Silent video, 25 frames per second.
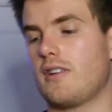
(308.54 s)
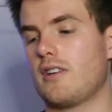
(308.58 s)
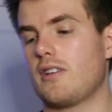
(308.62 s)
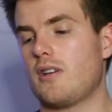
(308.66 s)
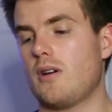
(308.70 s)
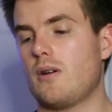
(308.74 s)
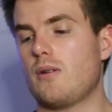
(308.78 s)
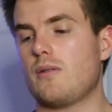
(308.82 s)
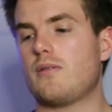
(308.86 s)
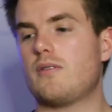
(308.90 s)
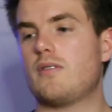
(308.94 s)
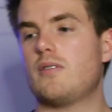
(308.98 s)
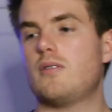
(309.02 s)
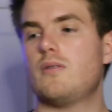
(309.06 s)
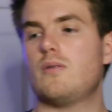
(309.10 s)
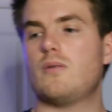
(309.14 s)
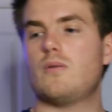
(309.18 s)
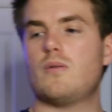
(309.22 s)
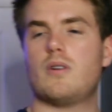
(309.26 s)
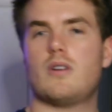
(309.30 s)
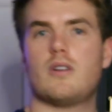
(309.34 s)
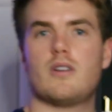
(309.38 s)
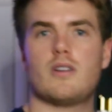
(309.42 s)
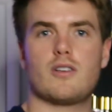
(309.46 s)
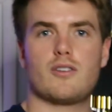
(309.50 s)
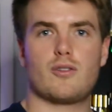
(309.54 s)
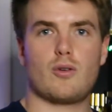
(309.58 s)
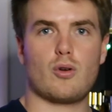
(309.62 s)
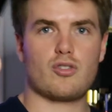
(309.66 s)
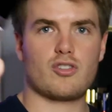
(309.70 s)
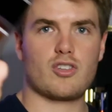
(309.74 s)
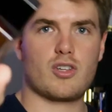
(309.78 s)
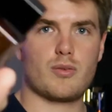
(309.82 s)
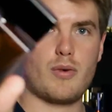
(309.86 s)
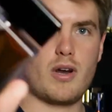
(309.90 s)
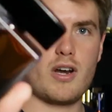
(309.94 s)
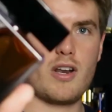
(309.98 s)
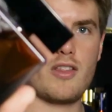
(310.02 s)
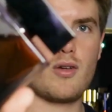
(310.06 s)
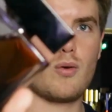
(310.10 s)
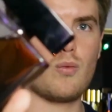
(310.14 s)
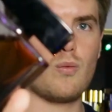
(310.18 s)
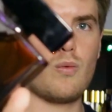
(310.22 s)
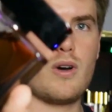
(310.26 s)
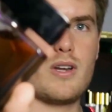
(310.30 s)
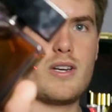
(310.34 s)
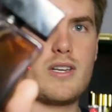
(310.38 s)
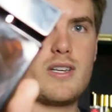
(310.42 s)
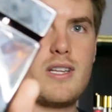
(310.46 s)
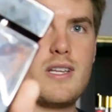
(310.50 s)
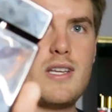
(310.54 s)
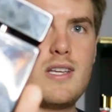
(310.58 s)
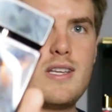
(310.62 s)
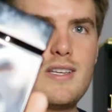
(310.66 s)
going to go to Dolce & Gabbana, the 1